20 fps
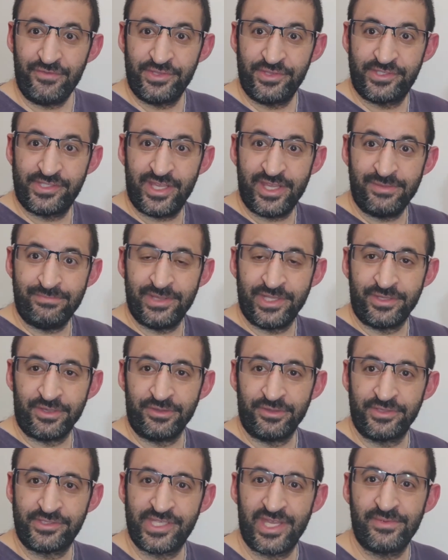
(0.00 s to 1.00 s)
I have the
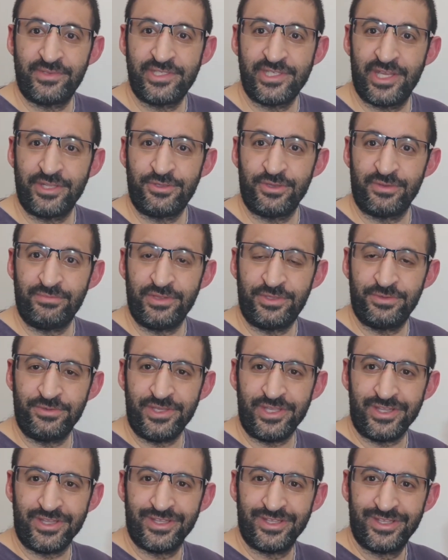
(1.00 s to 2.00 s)
same method, the same signature
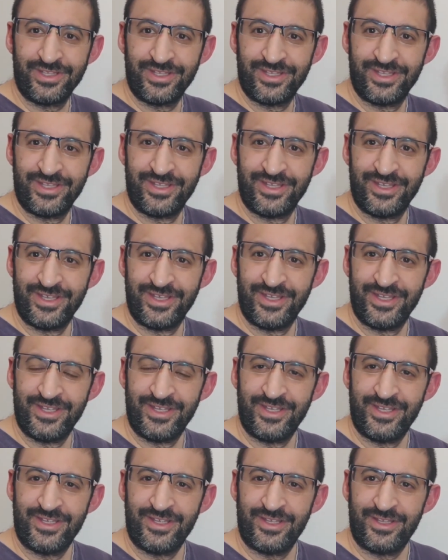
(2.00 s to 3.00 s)
between
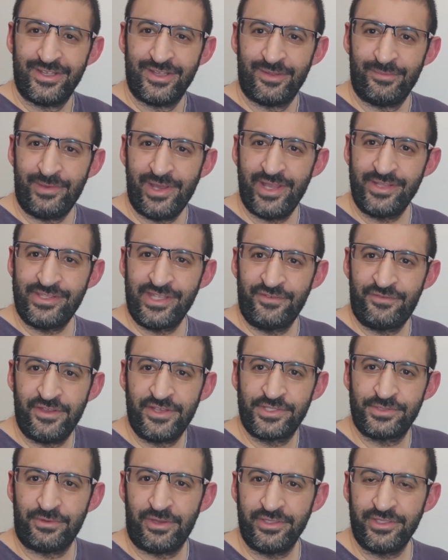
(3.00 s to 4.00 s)
my
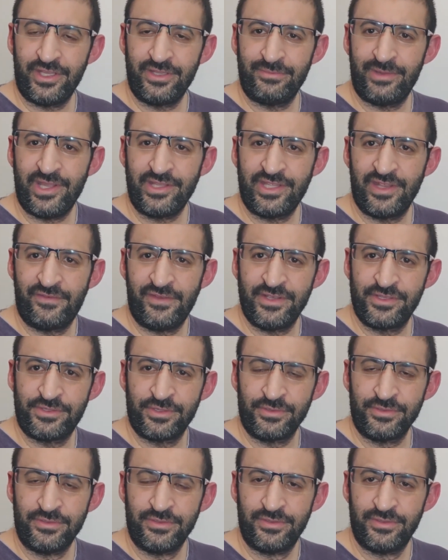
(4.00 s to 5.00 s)
interface 1 and my
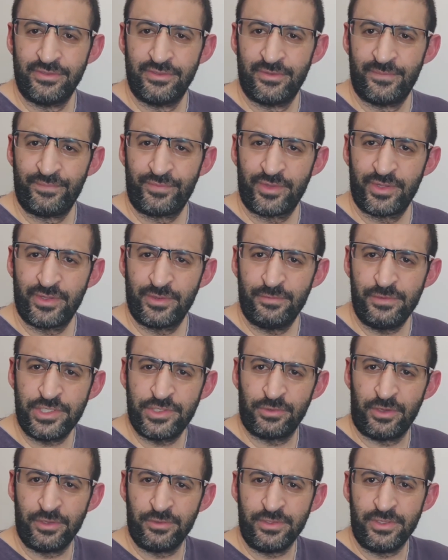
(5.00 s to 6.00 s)
interface 2.
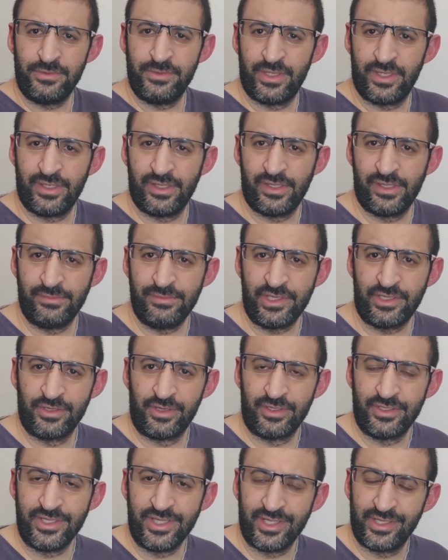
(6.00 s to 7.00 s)
Which one
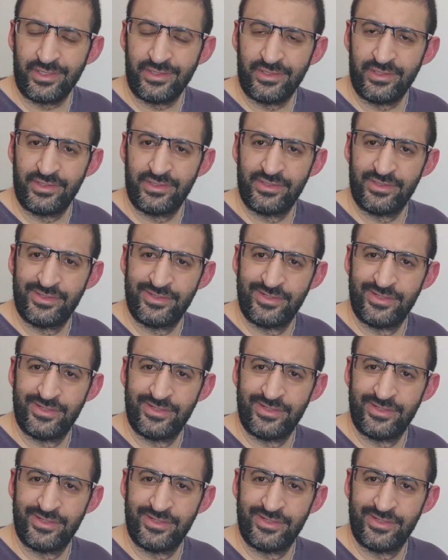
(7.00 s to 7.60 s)
will be called here?